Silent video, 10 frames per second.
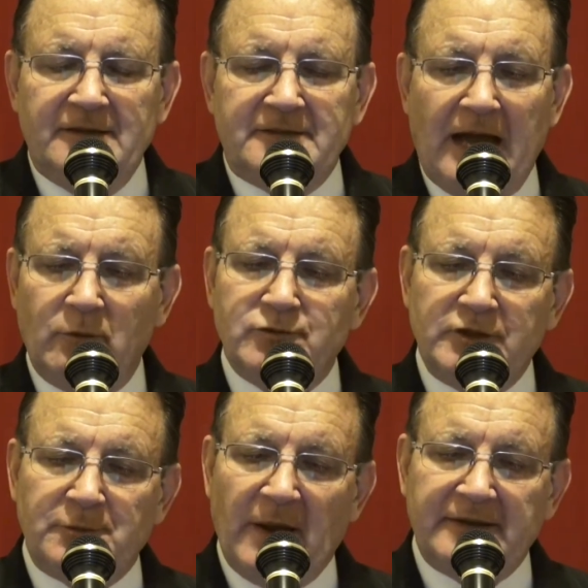Dad was
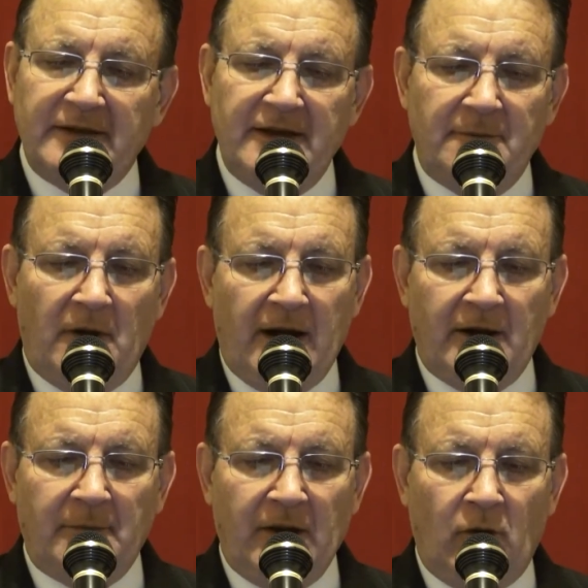respected and
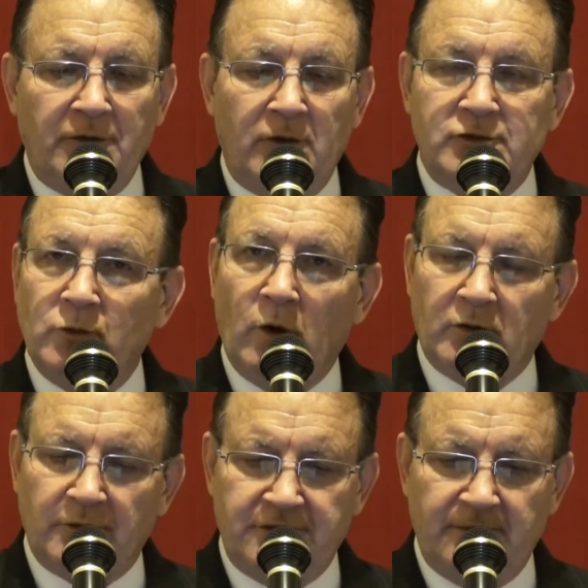admired by all those who
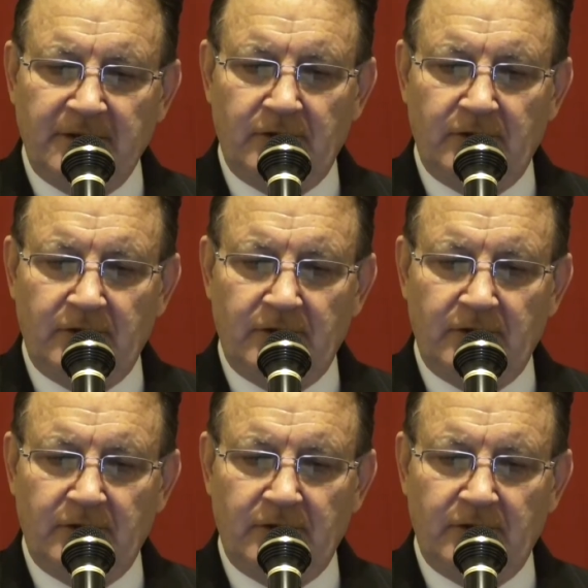worked with him,